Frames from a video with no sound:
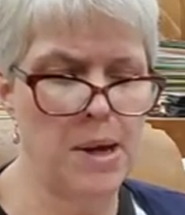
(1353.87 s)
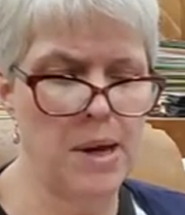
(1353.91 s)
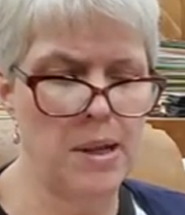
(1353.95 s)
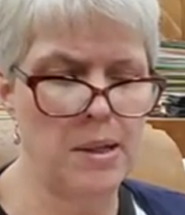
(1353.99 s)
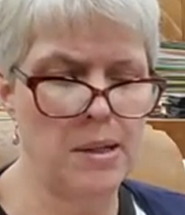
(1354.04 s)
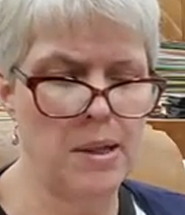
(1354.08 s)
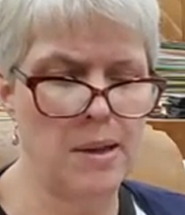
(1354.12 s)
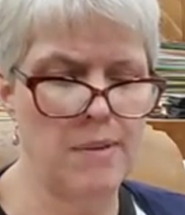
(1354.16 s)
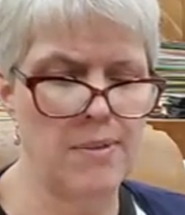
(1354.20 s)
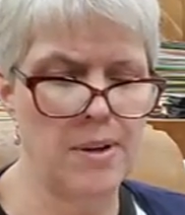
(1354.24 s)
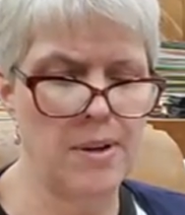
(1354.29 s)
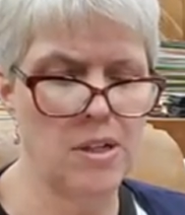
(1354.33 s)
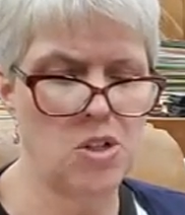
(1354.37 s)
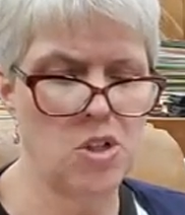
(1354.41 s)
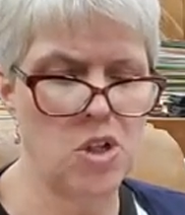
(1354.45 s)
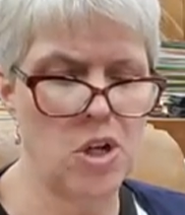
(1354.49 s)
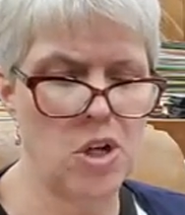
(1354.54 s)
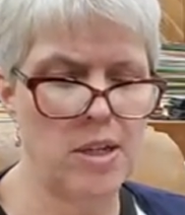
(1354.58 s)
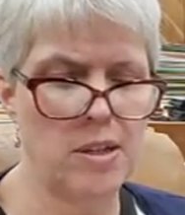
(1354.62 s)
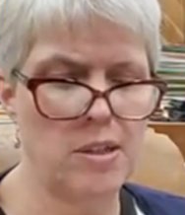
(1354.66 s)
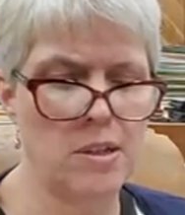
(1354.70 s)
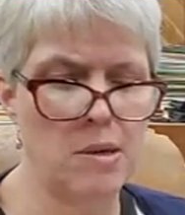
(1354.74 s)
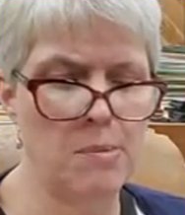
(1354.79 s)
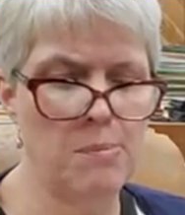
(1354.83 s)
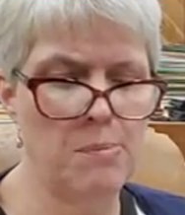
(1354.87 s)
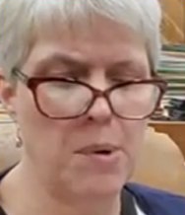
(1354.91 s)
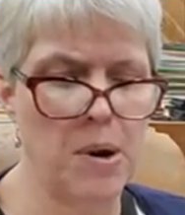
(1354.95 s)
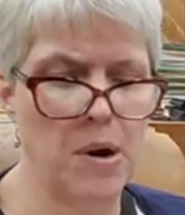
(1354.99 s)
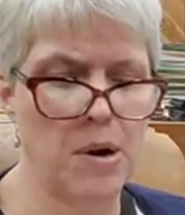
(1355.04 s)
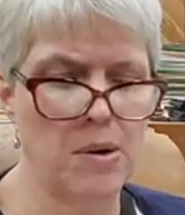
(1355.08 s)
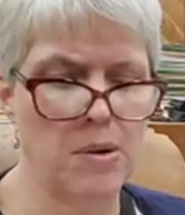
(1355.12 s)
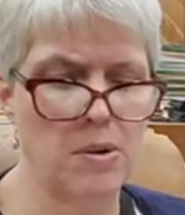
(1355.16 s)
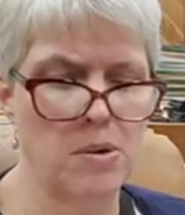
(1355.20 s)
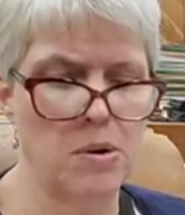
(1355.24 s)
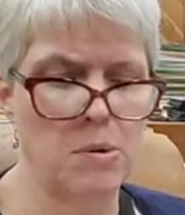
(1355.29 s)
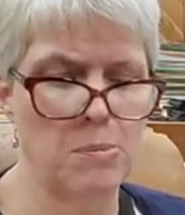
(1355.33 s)
and leaving Chase and
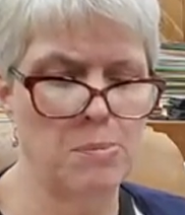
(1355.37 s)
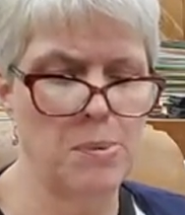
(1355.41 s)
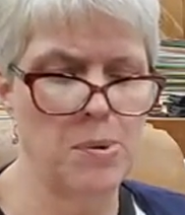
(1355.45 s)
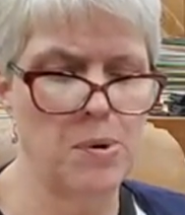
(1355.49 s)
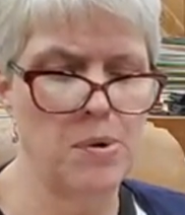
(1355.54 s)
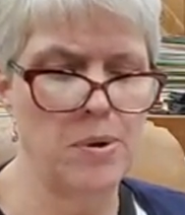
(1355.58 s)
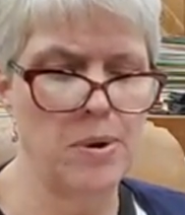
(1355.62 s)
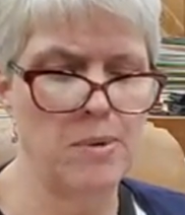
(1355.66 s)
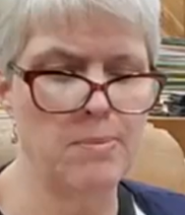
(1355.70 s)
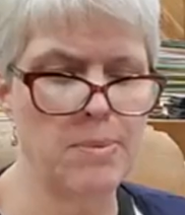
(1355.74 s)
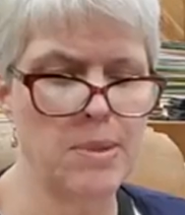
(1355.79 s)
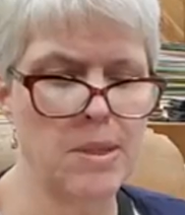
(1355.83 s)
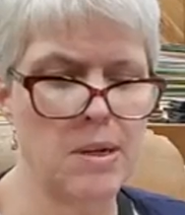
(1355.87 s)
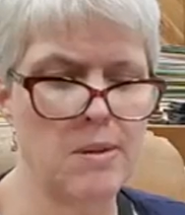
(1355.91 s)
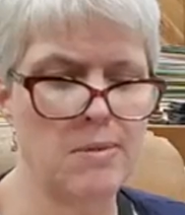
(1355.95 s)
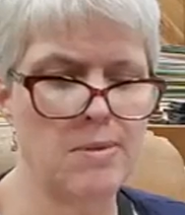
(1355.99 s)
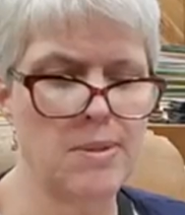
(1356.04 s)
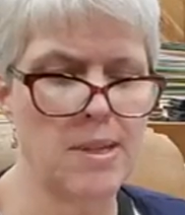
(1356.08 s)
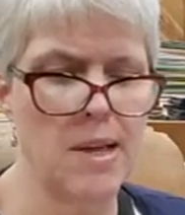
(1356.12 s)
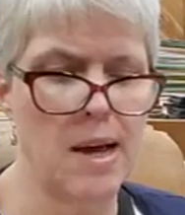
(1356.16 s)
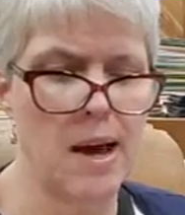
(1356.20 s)
Parker to pull themselves